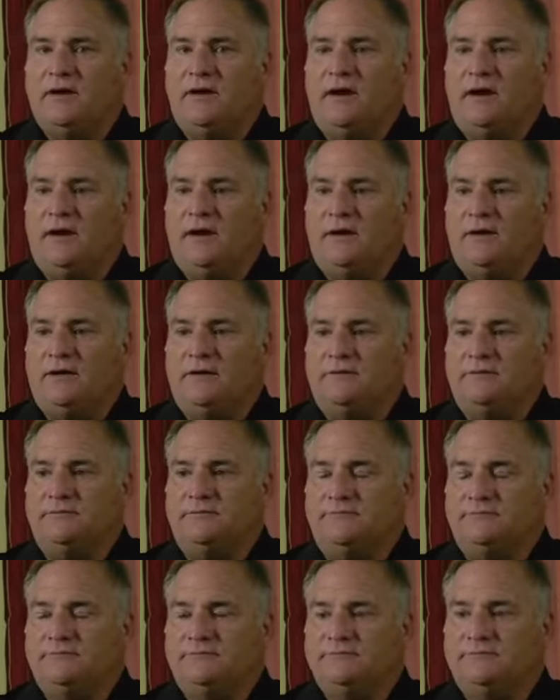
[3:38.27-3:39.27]

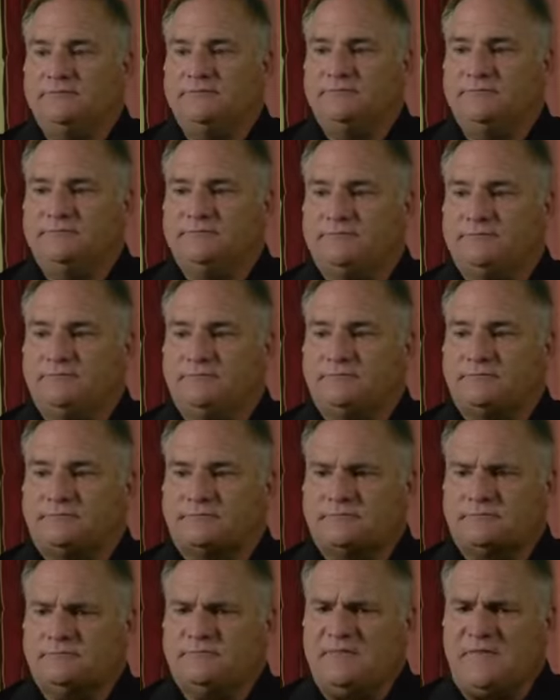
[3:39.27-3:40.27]
Um,
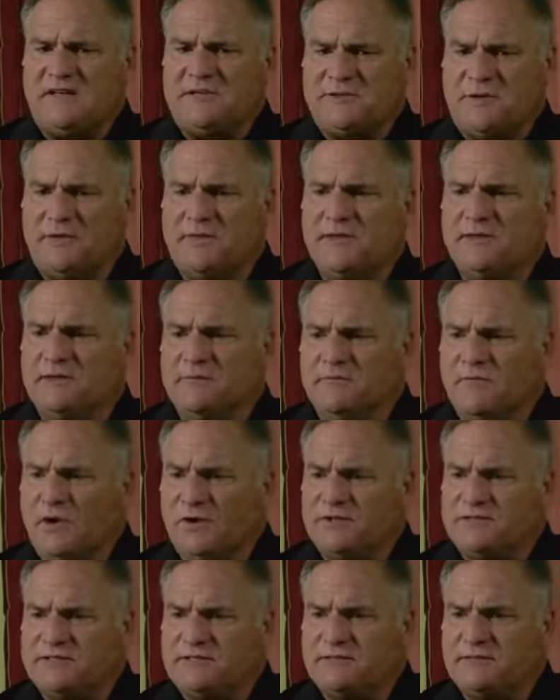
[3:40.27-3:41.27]
so I think the
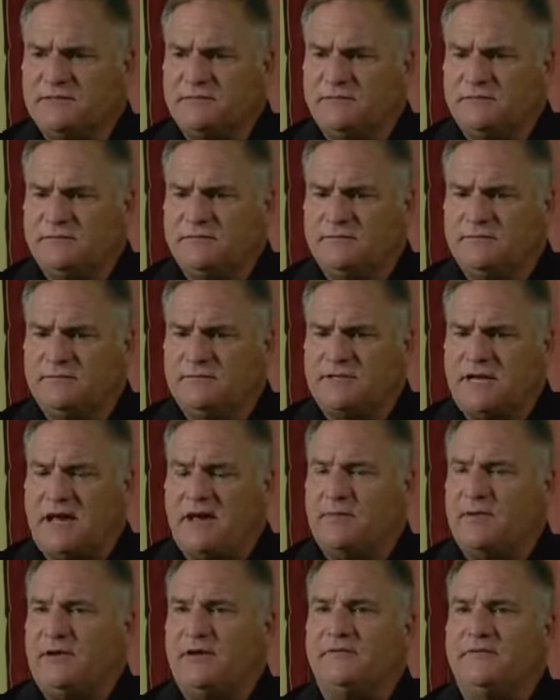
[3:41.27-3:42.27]
most
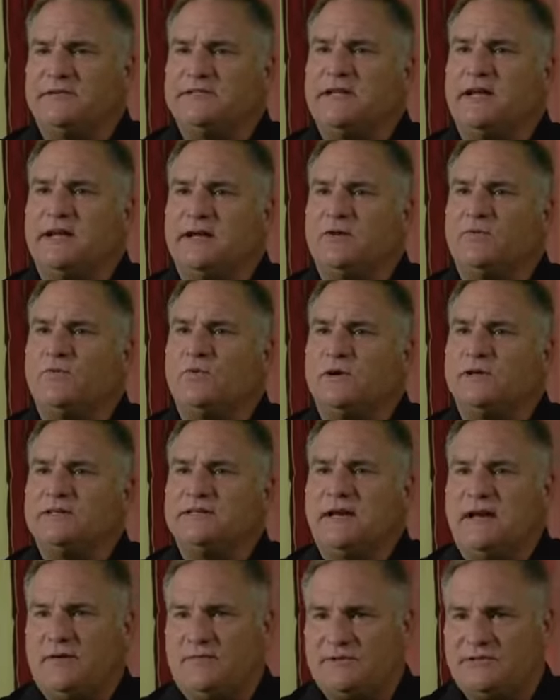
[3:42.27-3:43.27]
time I'd ever taken at one
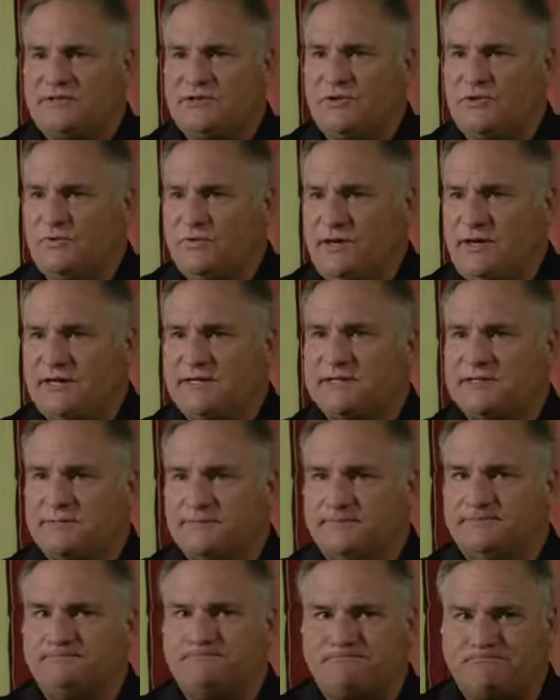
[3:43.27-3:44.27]
time was two weeks.
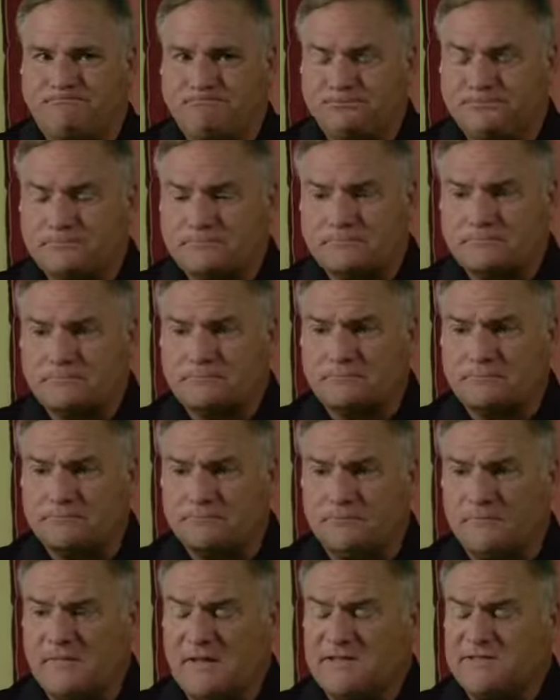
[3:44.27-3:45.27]

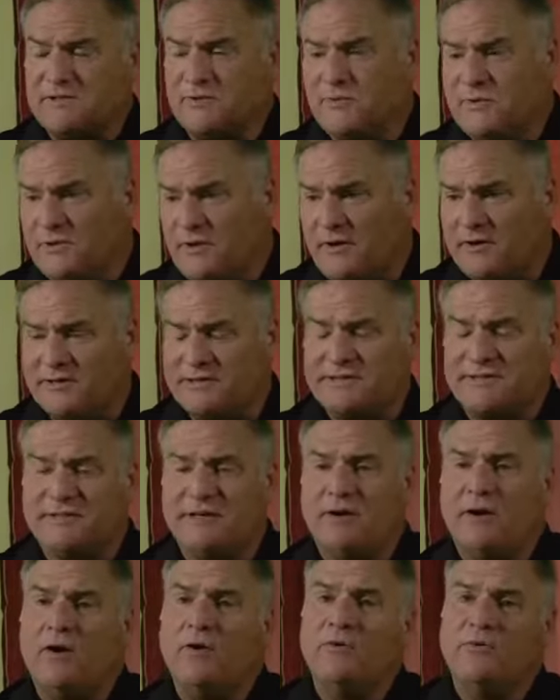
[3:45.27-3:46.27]
And so we'd always
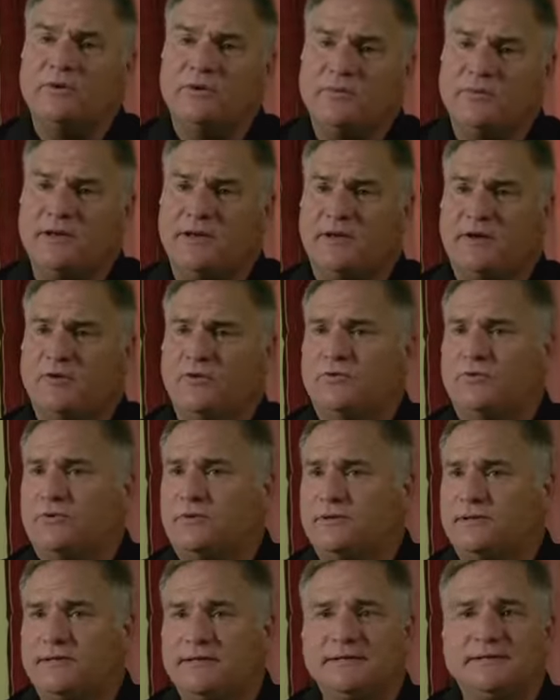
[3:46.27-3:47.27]
say, oh, would it be
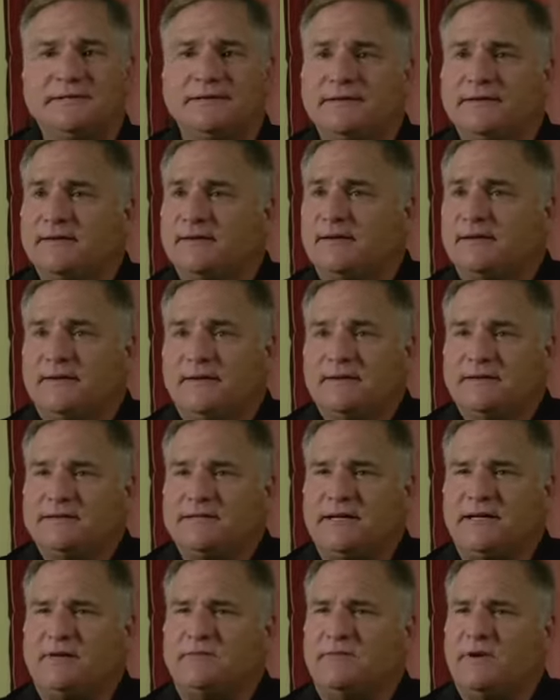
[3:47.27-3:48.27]
cool to
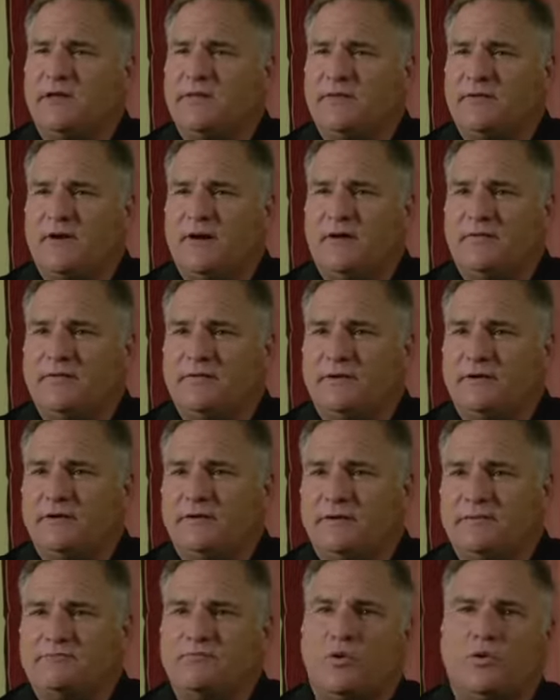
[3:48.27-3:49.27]
take a month off and
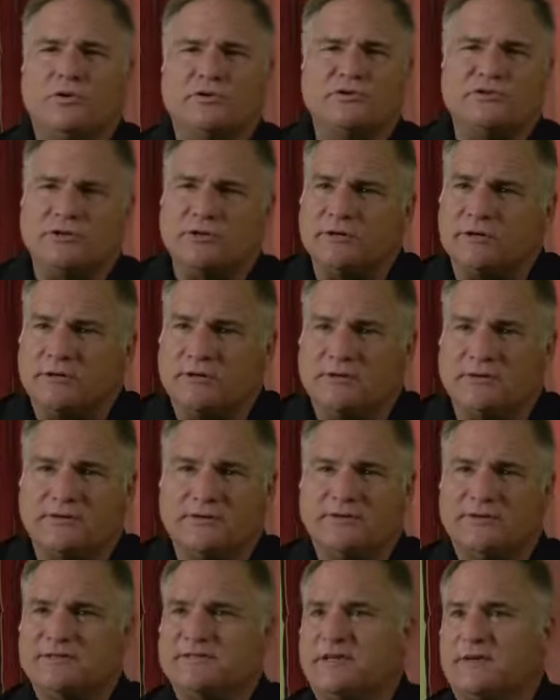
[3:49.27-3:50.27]
go to Portugal
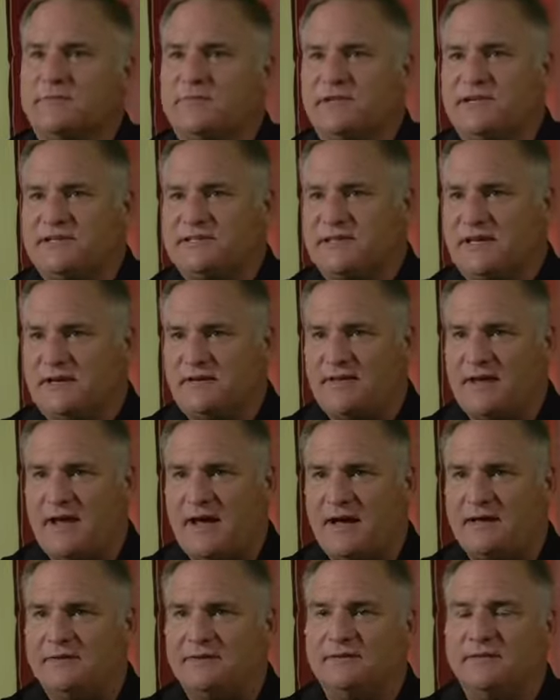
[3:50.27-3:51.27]
or someplace like that?